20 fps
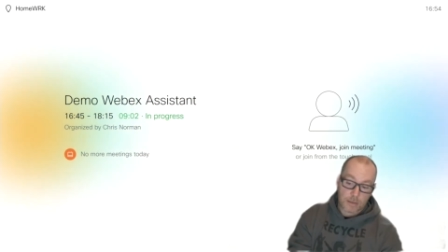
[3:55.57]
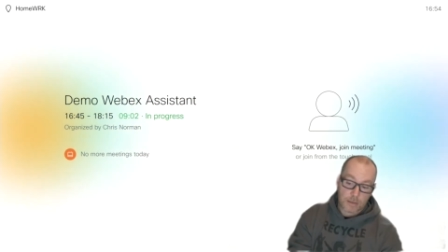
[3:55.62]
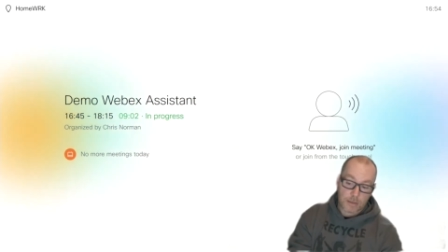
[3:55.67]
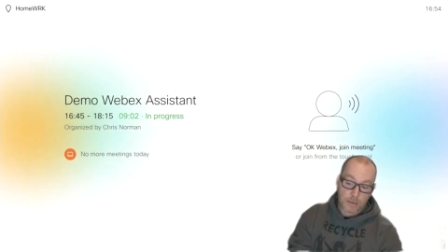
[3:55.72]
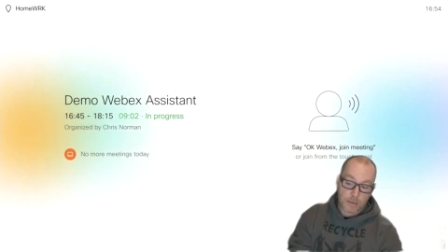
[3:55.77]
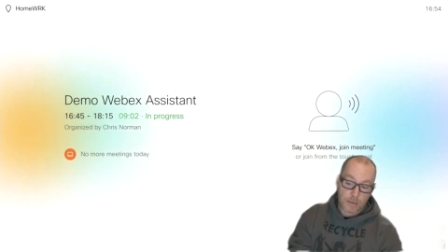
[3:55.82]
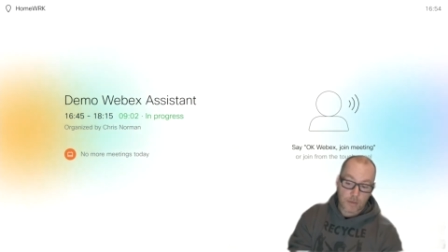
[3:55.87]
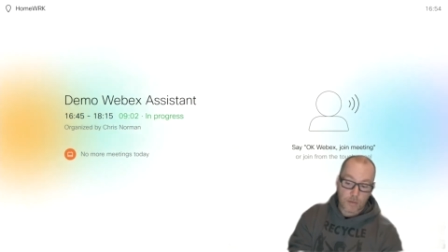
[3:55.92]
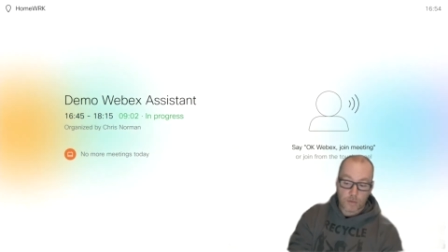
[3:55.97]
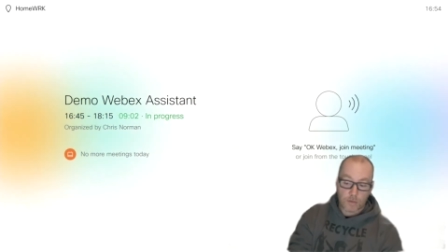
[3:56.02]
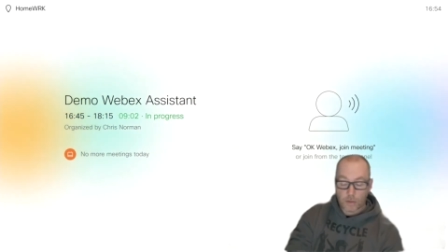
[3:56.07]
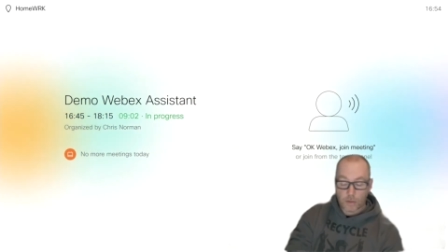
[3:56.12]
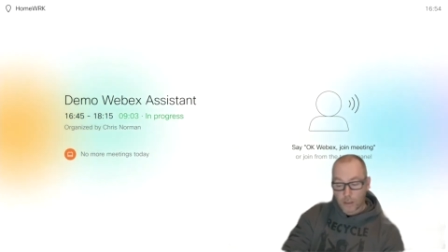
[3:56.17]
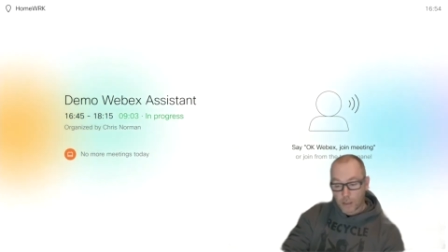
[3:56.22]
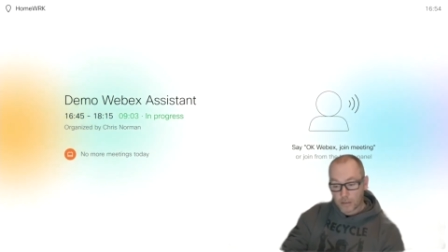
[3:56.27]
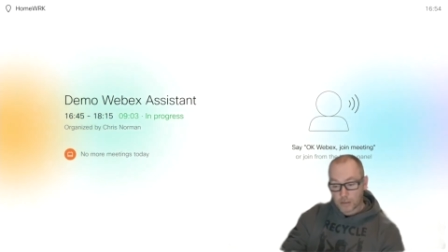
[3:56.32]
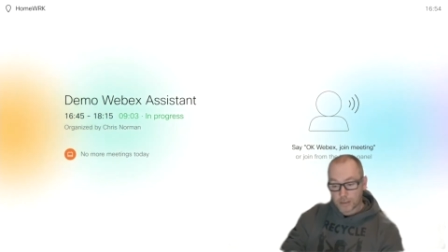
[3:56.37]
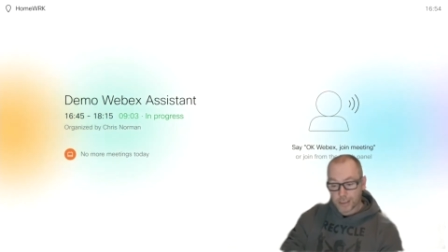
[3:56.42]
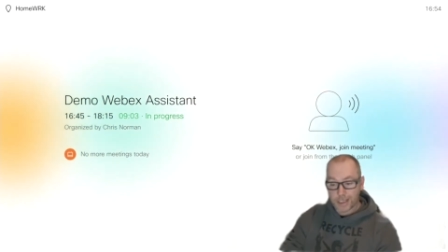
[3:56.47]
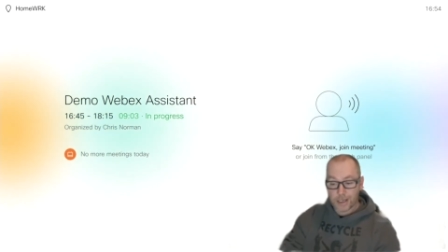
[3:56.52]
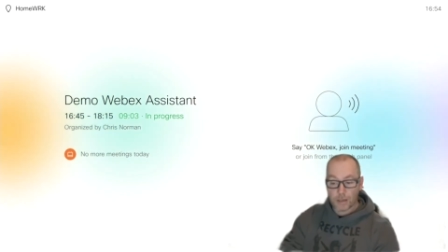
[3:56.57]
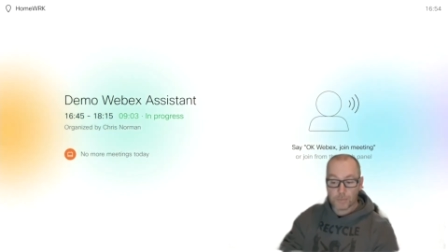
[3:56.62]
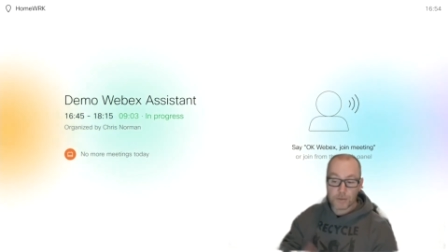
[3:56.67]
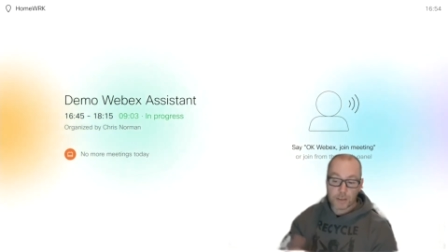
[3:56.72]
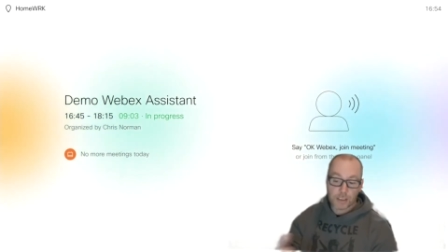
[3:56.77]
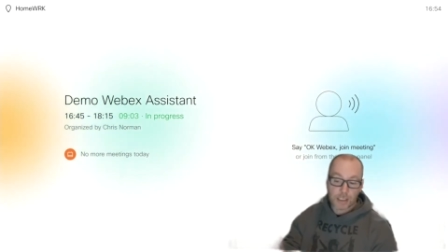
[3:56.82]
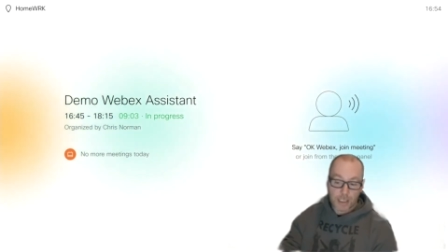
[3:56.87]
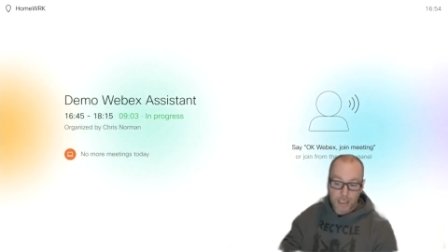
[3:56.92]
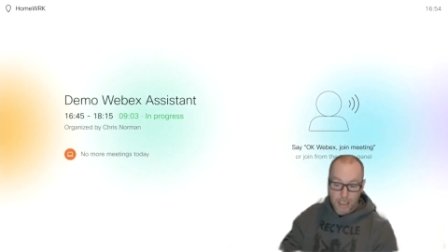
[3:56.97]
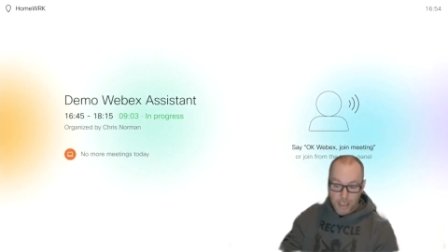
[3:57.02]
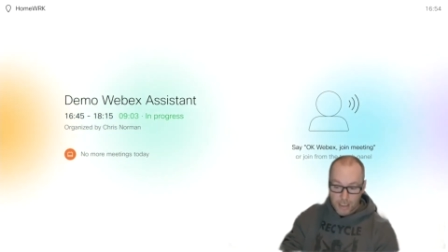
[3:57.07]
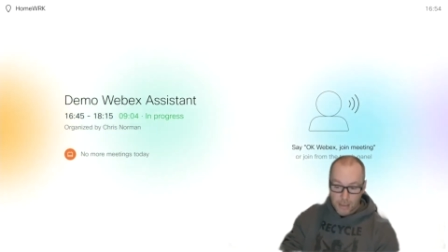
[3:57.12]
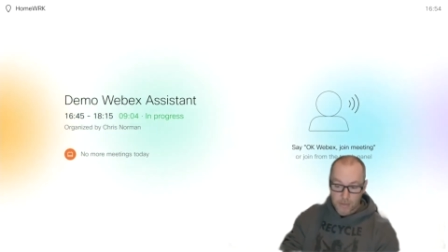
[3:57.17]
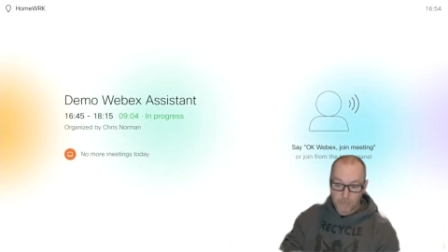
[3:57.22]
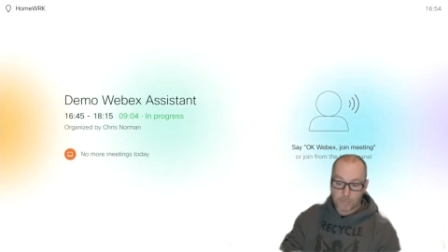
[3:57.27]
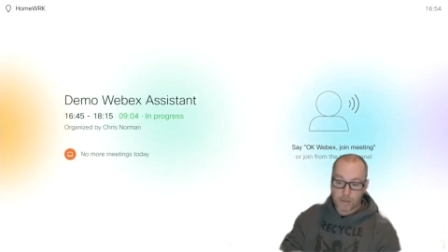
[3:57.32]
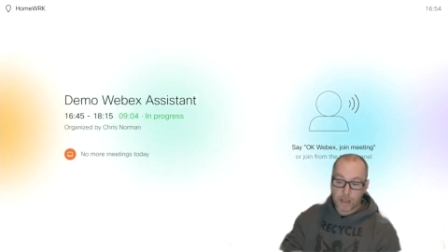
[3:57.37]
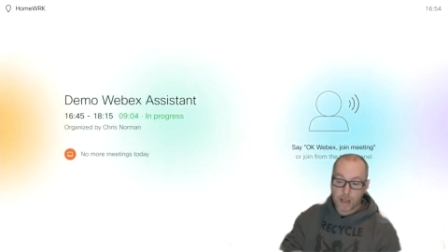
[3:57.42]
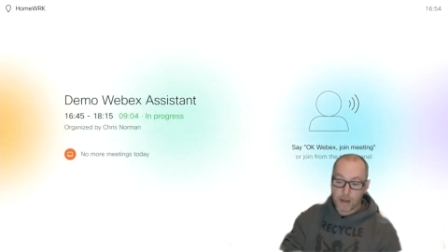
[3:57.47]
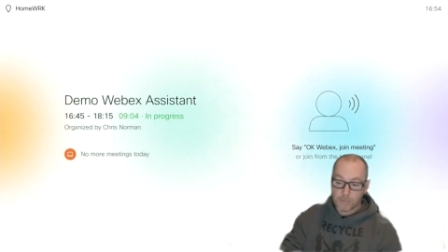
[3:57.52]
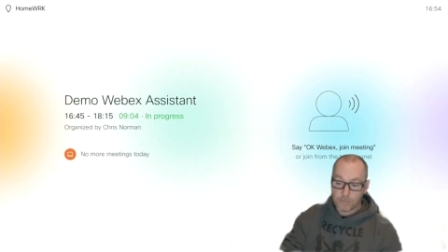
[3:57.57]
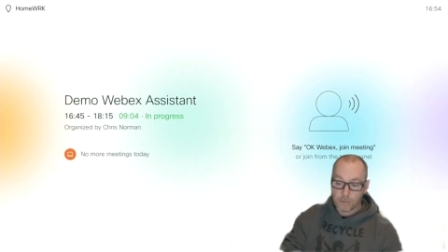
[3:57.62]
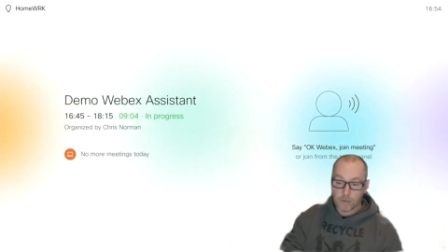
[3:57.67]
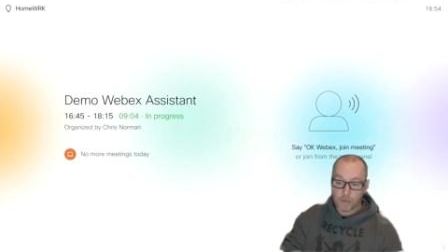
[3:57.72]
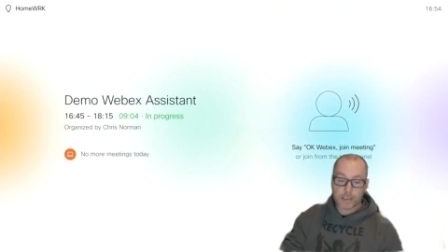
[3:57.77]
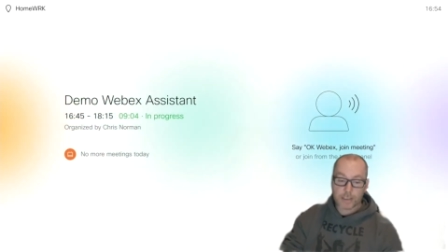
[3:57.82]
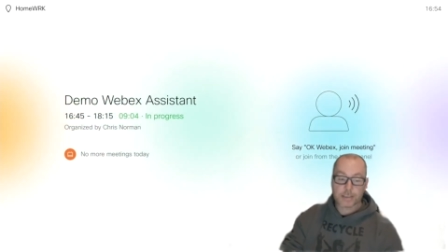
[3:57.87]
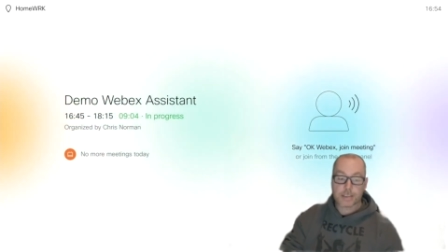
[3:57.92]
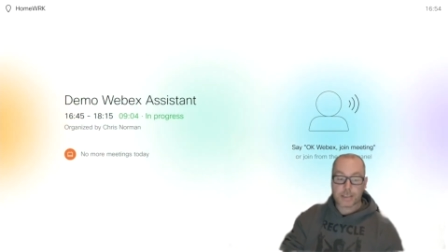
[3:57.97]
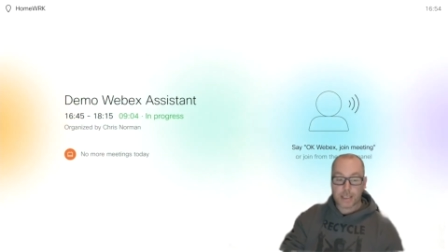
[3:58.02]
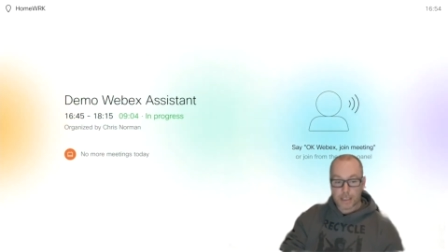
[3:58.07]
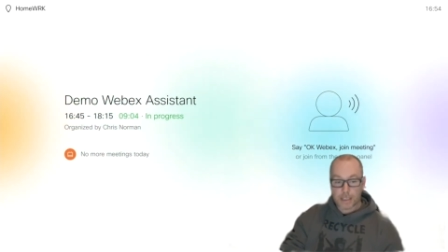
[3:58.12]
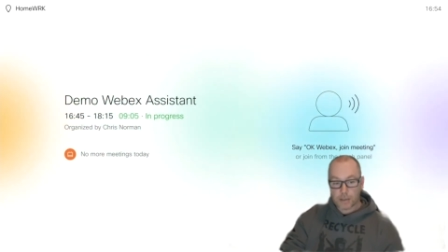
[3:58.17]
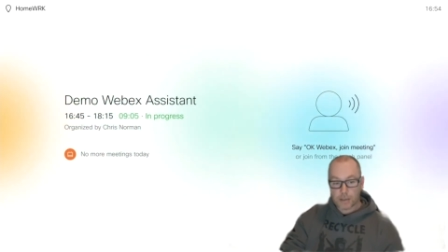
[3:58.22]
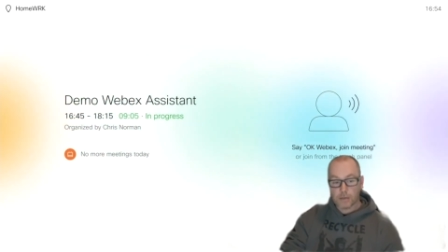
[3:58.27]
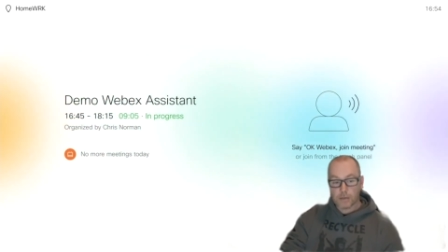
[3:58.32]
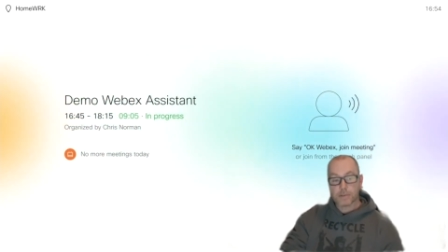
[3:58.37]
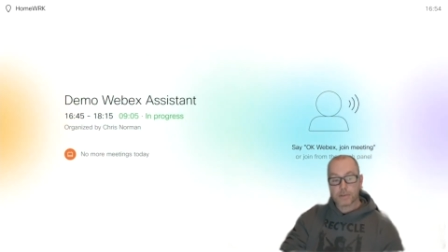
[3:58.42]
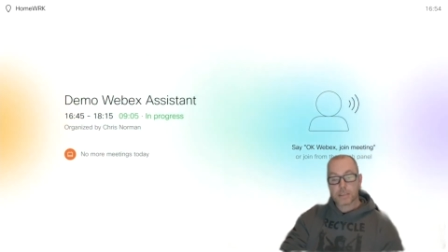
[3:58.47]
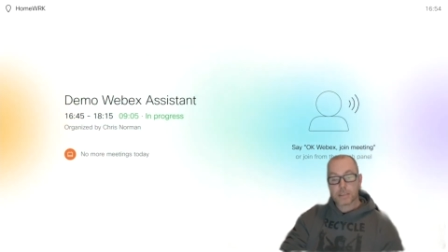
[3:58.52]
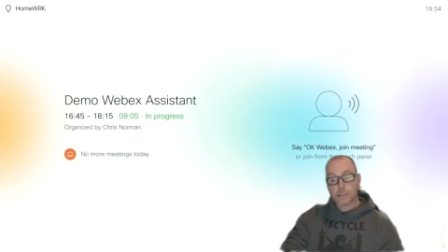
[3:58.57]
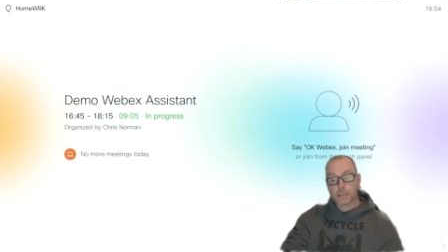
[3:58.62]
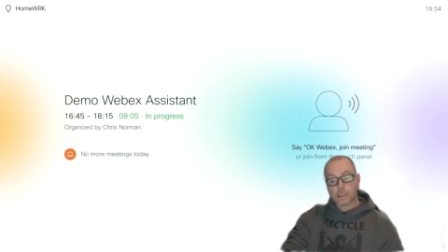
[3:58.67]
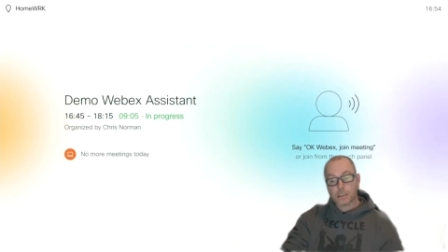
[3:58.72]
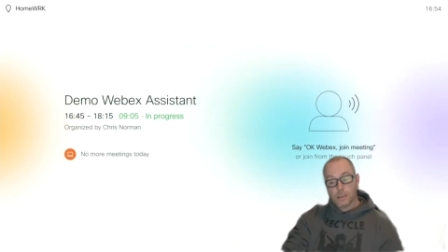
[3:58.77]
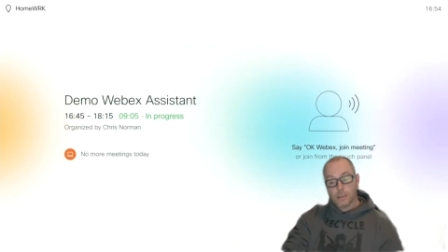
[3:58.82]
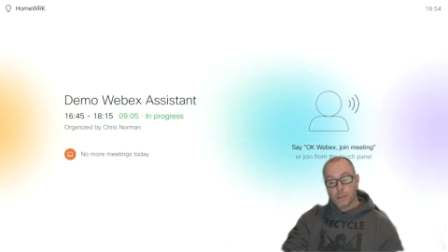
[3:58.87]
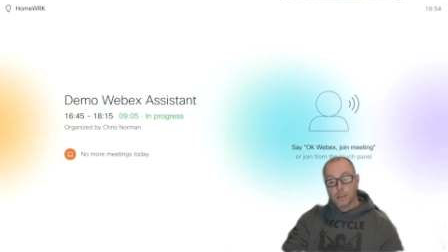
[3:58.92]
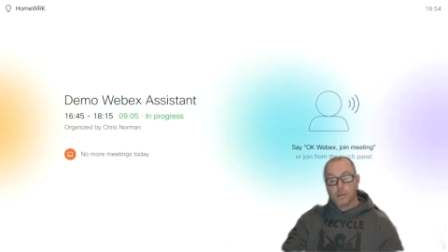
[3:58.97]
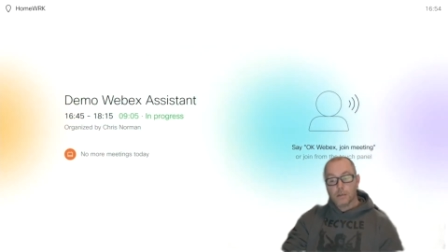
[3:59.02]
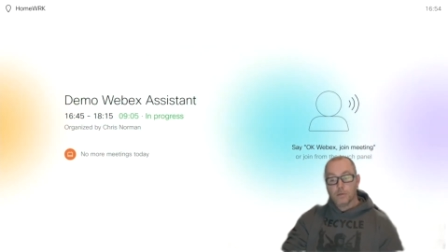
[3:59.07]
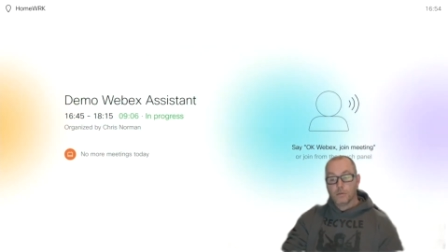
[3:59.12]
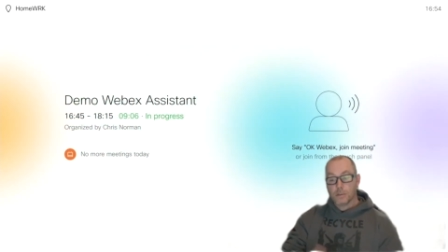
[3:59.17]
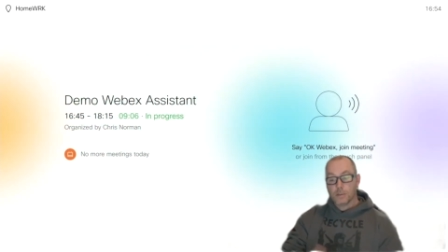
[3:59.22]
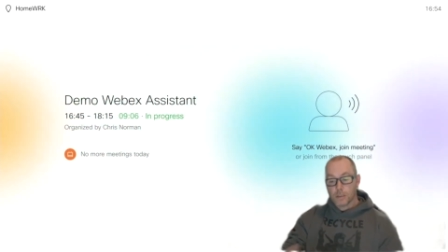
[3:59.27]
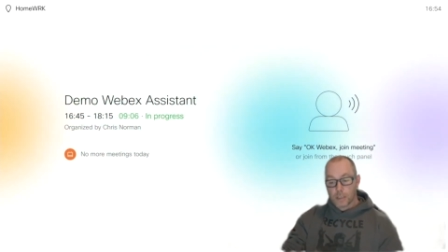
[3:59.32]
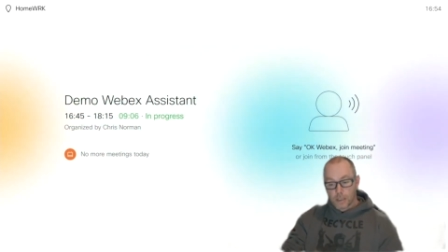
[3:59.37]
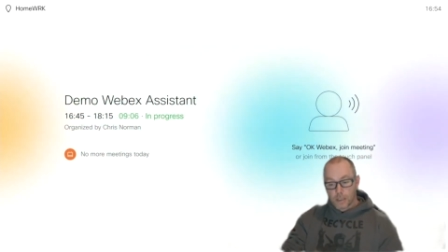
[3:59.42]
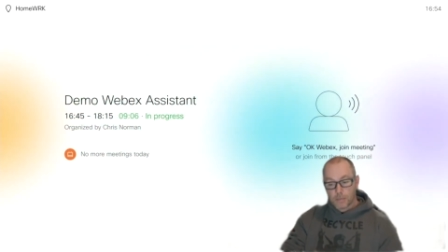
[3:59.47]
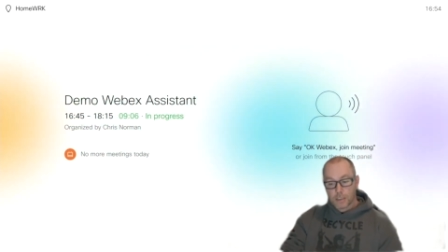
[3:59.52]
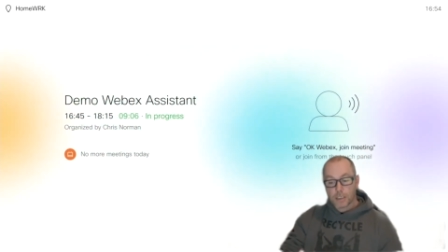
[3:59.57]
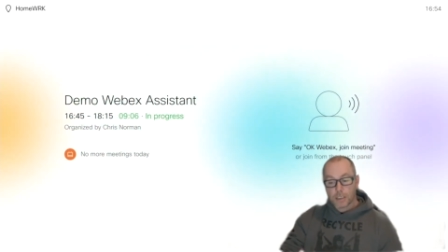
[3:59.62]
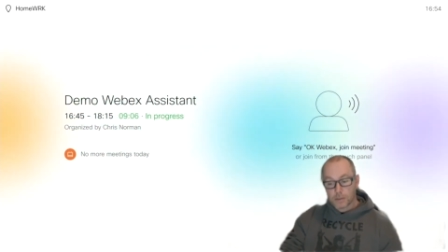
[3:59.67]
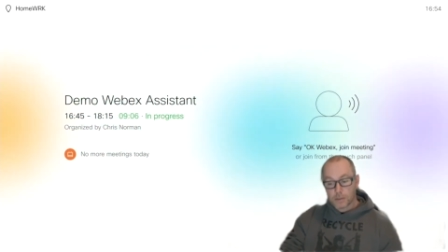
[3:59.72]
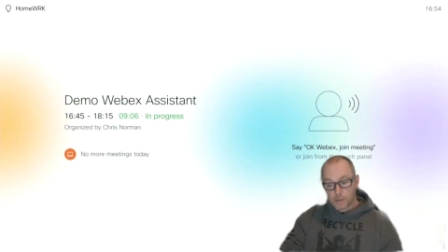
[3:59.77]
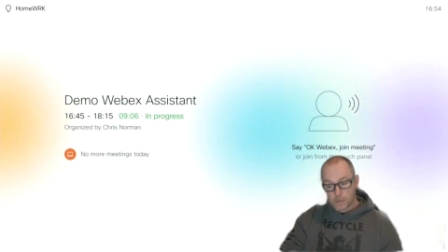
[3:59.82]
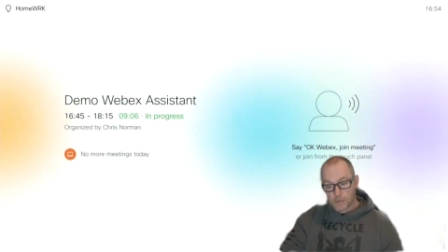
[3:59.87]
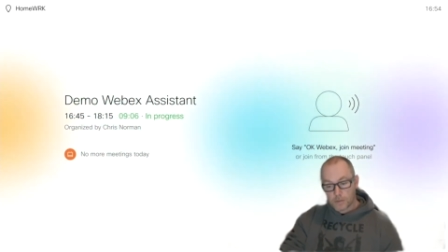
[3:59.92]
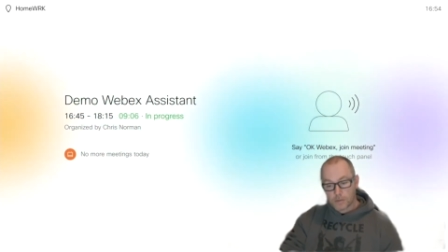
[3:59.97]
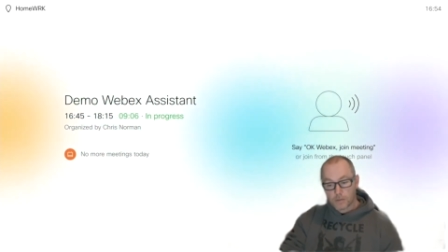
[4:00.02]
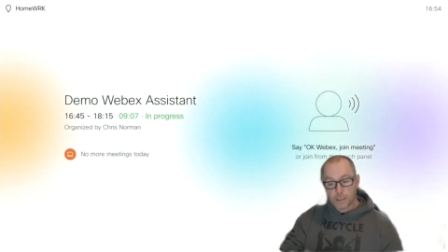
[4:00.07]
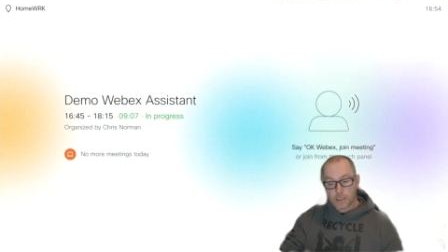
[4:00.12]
to not only help you get out of the half awake state, obviously, when you come in and you